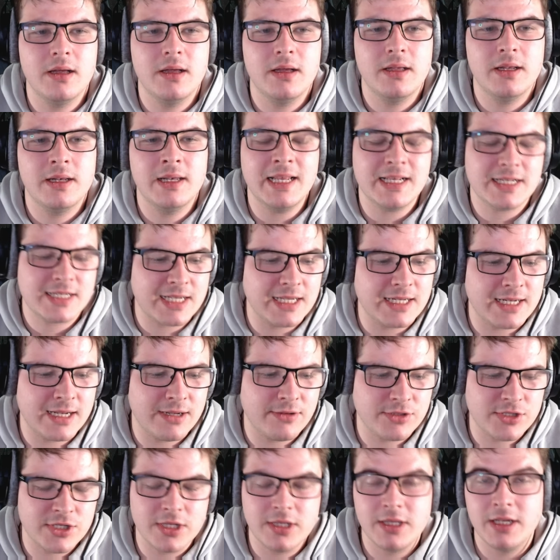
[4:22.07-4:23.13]
let's get down
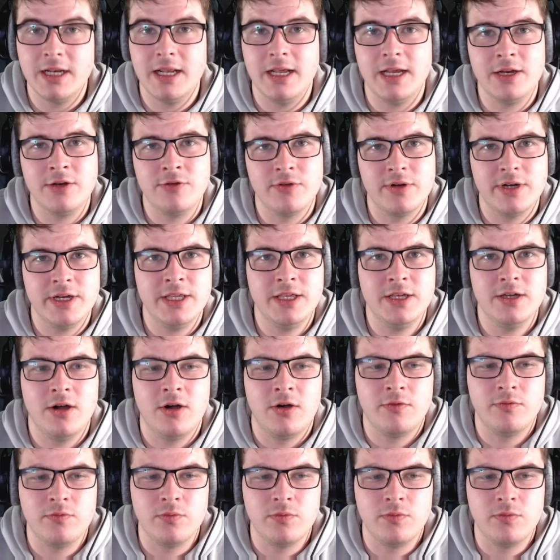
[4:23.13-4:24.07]
to the nitty gritty of